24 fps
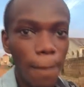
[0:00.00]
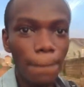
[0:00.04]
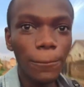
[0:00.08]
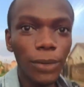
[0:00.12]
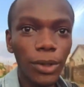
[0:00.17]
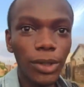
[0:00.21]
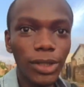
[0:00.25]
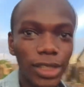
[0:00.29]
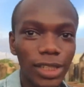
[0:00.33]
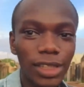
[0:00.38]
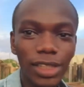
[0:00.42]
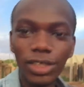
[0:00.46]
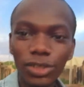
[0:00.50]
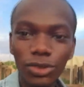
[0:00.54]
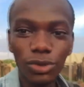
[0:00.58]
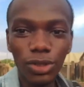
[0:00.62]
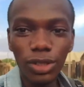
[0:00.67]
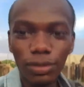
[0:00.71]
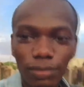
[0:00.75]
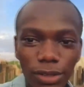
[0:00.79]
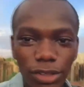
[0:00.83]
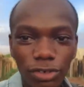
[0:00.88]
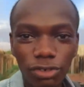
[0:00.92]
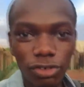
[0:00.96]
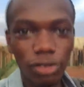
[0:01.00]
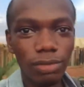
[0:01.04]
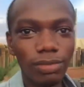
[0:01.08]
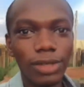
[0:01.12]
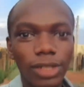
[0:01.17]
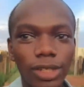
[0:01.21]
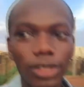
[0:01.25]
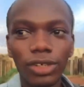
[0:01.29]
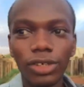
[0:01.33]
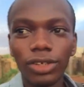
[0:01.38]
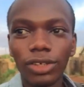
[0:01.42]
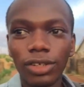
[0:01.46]
but they didn't know they made 3
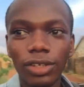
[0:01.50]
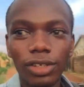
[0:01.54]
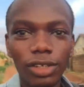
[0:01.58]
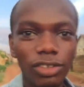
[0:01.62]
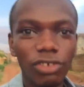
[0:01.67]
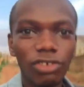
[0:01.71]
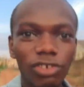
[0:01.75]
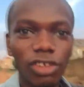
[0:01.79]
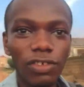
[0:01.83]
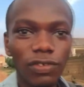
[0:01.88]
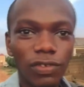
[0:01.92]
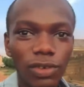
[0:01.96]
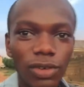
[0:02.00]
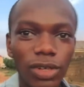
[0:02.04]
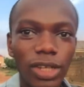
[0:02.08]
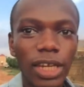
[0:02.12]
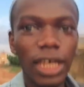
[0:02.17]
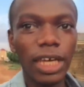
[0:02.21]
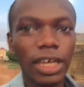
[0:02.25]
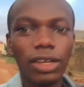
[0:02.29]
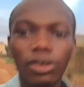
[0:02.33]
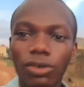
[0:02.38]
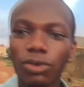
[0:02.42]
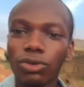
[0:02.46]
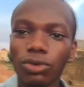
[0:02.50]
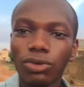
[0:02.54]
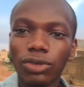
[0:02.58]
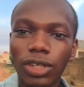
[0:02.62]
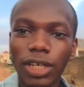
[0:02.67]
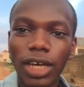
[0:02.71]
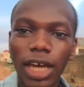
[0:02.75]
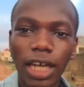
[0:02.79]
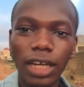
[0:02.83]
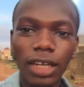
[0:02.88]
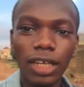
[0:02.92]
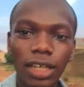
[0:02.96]
million. They just felt like,
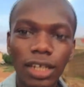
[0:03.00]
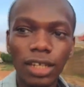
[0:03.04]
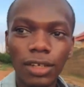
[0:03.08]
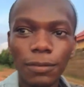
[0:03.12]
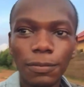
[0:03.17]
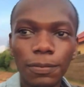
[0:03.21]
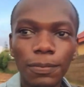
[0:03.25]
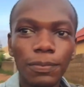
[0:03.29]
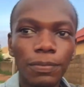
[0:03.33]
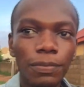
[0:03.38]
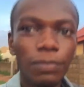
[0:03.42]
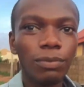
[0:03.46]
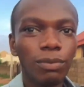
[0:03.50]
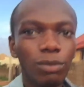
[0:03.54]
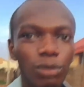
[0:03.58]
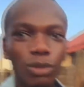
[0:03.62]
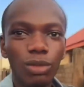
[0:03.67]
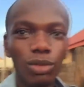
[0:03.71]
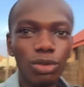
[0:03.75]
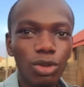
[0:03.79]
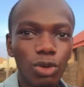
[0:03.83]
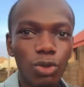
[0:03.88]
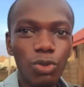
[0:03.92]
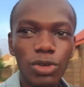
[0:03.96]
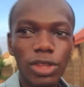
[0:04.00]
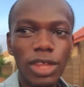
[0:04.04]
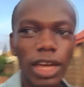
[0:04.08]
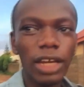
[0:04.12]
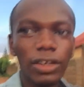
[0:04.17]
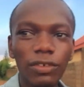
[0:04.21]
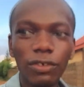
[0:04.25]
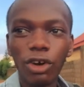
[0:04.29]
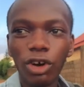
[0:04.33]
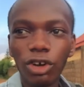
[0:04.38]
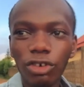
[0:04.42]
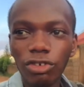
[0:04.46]
oh, they always
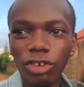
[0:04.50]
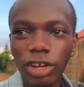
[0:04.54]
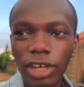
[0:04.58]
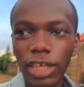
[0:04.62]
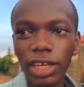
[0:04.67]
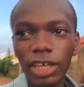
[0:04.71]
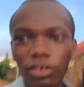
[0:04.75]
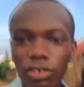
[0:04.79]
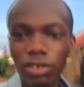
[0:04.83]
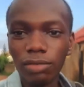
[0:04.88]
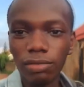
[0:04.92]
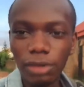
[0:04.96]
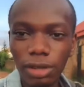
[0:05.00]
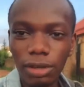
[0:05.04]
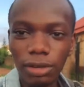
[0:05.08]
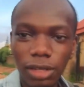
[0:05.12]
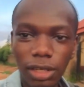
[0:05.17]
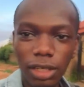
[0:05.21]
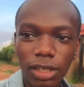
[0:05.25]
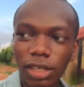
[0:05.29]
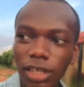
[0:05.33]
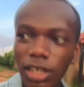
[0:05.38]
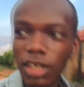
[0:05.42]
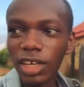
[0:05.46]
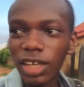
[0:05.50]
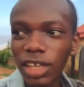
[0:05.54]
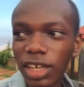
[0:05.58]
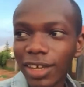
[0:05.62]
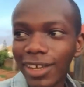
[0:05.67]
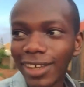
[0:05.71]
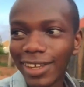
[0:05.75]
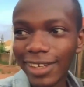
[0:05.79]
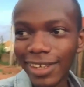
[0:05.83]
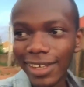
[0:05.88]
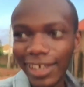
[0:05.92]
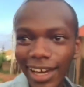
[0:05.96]
had 100k remaining
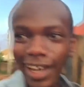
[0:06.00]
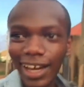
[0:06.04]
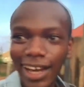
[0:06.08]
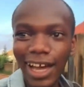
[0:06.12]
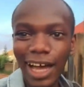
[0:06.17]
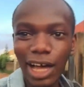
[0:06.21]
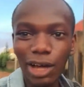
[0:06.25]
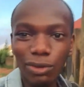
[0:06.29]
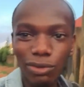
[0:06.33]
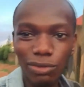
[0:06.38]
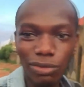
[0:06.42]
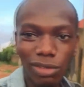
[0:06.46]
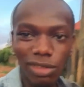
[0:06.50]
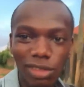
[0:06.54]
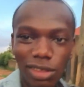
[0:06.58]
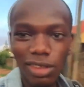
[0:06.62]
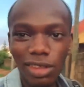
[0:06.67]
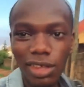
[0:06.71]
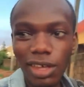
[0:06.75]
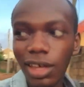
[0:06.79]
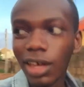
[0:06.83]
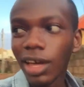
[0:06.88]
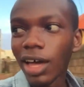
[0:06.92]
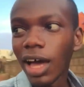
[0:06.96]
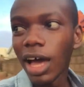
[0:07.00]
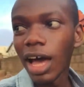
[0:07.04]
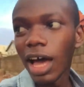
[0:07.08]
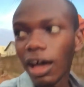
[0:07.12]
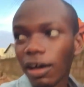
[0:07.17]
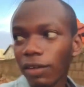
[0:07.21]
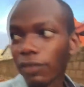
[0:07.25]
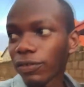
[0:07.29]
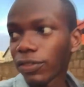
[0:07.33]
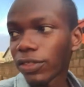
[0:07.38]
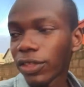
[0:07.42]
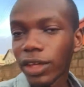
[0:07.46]
in the account
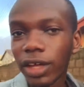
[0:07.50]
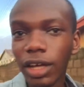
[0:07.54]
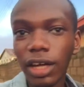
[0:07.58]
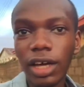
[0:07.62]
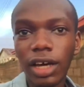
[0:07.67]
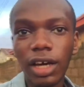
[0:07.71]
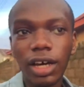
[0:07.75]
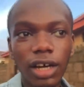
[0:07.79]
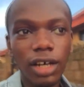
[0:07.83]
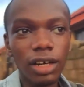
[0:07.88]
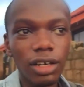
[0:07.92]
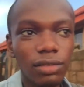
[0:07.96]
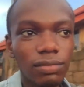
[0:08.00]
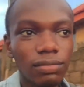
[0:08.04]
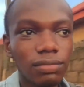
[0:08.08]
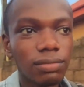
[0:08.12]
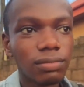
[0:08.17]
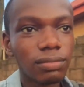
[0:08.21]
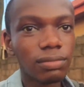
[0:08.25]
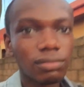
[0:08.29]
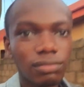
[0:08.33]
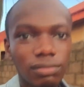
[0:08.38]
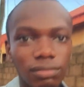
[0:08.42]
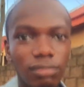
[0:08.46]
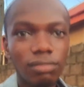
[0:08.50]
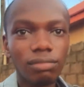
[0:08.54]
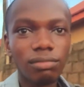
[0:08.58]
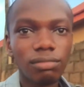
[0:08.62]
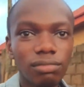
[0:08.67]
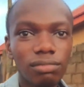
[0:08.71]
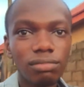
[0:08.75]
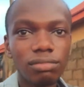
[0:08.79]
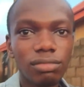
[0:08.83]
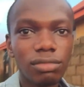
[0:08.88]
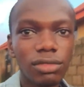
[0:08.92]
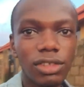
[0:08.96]
after
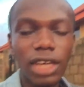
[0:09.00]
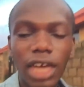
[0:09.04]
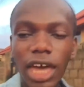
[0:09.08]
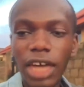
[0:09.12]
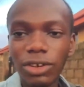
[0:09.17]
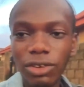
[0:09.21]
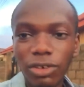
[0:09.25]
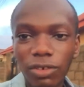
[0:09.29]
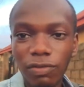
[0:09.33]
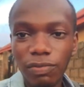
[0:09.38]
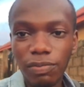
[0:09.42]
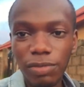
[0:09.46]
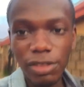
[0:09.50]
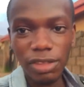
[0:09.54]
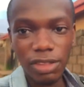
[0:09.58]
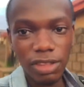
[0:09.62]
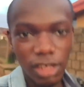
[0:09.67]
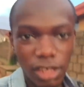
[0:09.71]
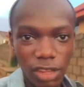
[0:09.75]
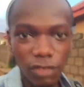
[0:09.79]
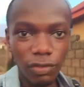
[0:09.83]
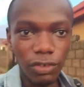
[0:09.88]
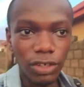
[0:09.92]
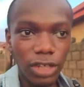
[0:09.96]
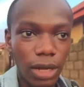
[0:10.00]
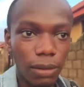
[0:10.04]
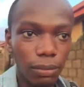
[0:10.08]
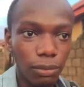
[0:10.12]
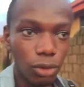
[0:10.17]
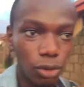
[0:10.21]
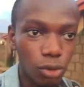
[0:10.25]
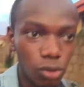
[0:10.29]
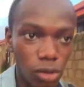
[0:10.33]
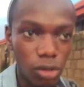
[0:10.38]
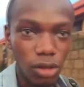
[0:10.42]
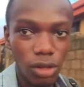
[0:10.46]
the end of business for that
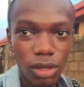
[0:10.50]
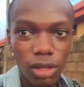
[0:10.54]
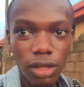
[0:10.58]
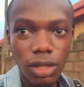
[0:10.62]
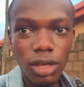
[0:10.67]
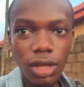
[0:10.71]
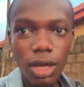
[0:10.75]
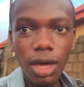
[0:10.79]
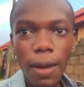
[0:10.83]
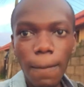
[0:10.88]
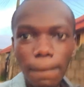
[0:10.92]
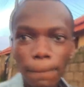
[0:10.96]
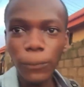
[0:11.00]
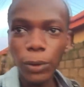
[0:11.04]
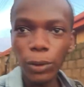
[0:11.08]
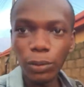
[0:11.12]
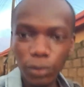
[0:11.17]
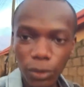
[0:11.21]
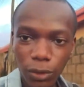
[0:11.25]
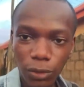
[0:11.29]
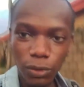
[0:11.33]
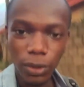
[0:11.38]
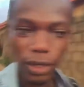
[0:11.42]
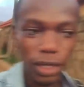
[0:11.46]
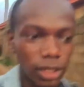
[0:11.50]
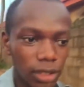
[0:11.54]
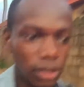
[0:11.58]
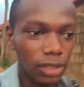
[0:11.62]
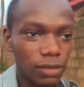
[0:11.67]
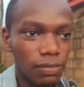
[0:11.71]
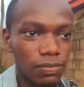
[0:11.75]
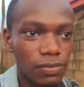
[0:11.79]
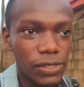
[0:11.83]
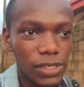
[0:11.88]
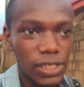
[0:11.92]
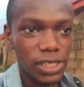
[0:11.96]
month. But meanwhile,
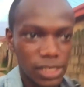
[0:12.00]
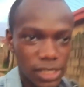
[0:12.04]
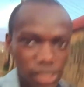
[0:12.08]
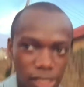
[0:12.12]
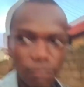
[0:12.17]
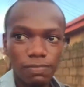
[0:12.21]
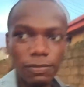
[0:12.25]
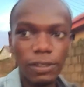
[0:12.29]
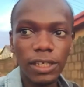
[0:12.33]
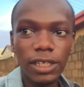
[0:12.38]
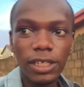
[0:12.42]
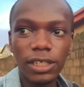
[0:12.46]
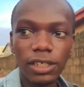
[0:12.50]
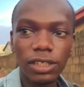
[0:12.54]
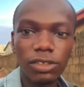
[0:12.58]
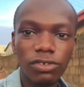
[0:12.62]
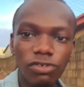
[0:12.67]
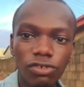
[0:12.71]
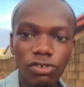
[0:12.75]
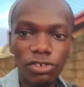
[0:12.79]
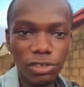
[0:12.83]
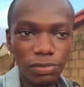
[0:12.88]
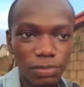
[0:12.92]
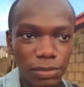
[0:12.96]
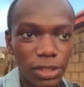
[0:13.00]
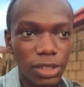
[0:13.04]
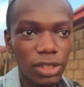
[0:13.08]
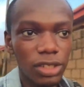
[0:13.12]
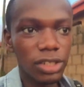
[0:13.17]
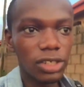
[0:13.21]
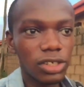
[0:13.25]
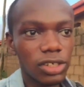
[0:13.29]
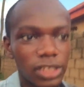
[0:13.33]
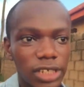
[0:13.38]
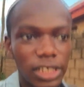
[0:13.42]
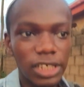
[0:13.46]
the business is making 3
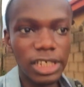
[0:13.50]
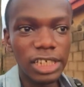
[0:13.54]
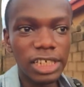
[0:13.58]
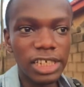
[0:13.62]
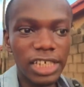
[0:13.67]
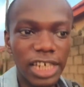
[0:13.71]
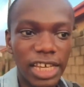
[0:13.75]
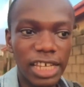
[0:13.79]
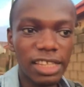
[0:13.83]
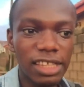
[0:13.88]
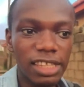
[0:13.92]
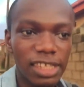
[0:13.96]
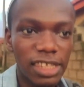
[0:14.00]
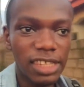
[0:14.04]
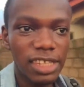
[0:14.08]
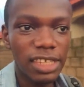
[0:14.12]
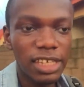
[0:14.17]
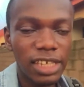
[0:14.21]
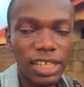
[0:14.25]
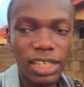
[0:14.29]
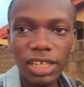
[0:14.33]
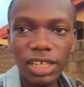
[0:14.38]
million in net,